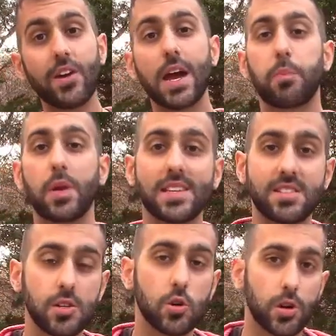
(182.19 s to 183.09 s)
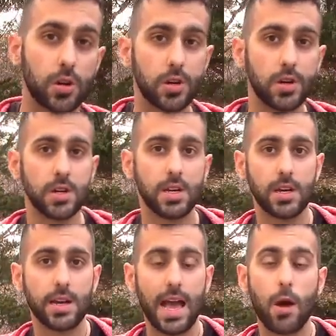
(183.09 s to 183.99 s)
I placed the order.
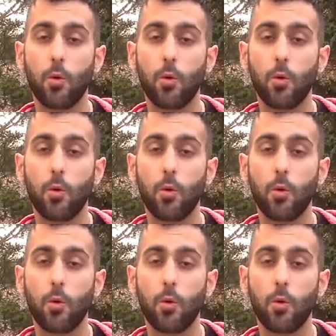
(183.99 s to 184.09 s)
And